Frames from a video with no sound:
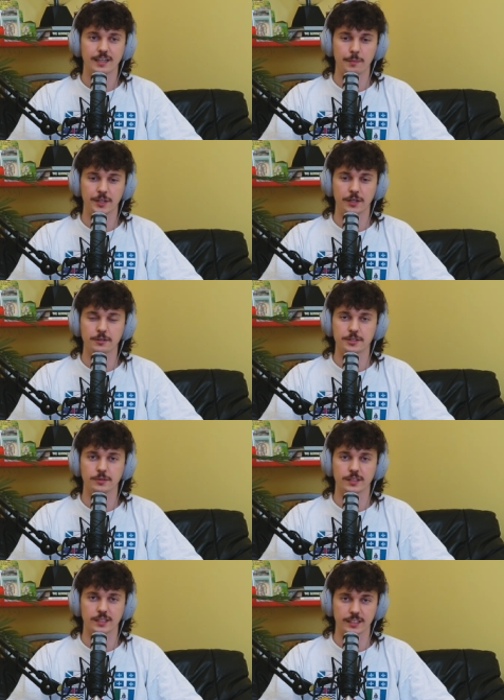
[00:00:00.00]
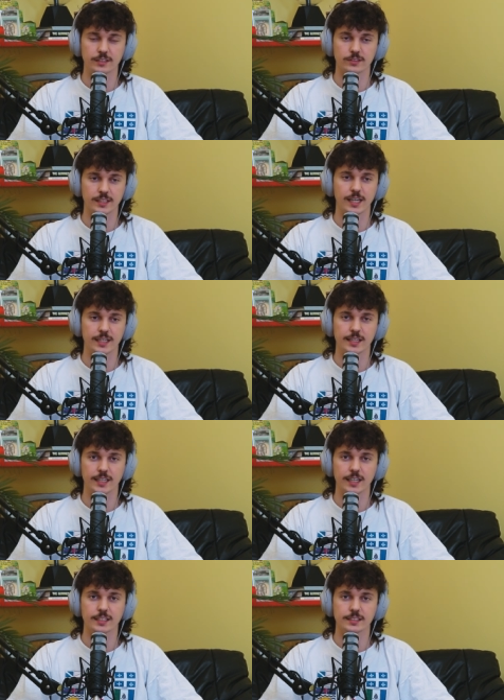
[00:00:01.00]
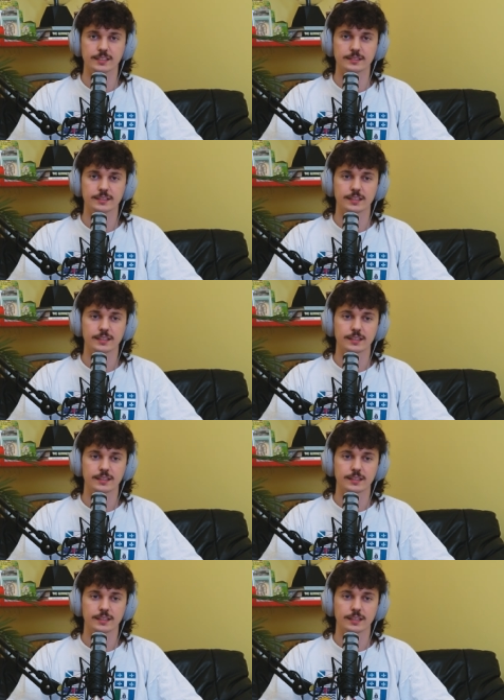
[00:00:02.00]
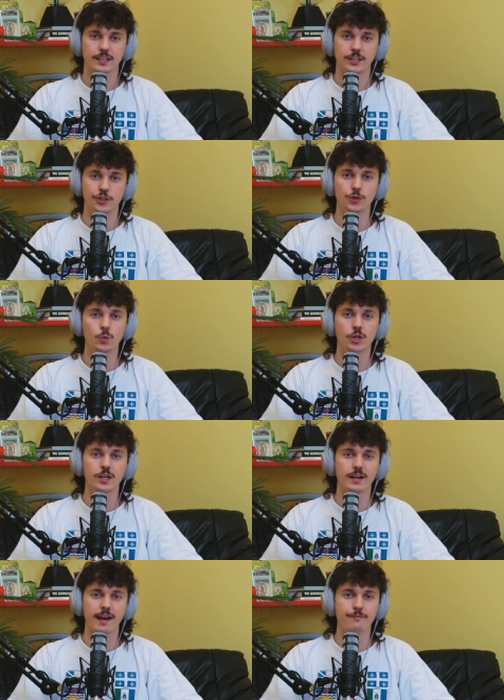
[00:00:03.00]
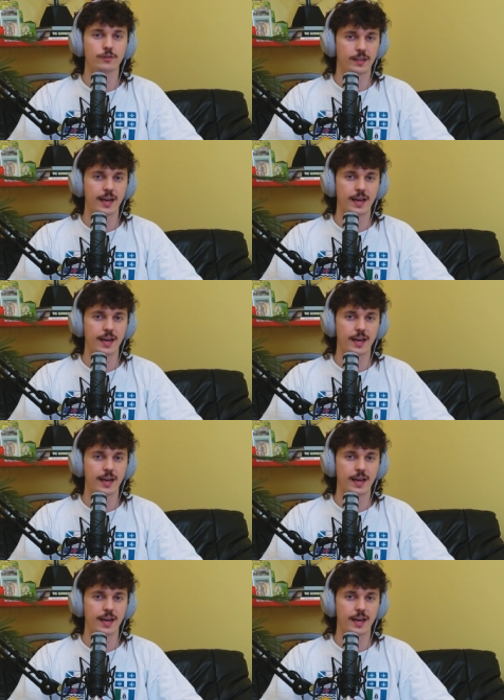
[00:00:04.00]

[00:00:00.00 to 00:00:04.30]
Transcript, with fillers: I'm going to go do literally anything else. You could never